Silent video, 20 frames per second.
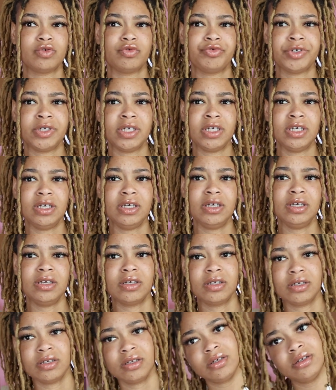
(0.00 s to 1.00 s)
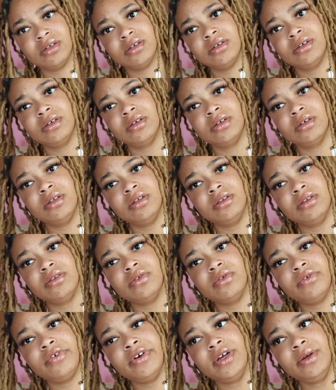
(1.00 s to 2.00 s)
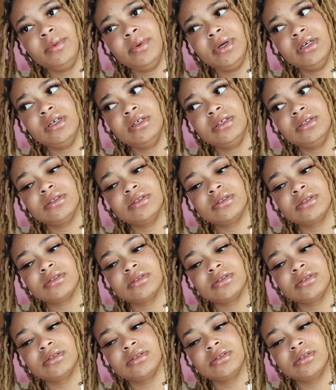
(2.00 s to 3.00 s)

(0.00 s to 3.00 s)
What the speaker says: three weeks.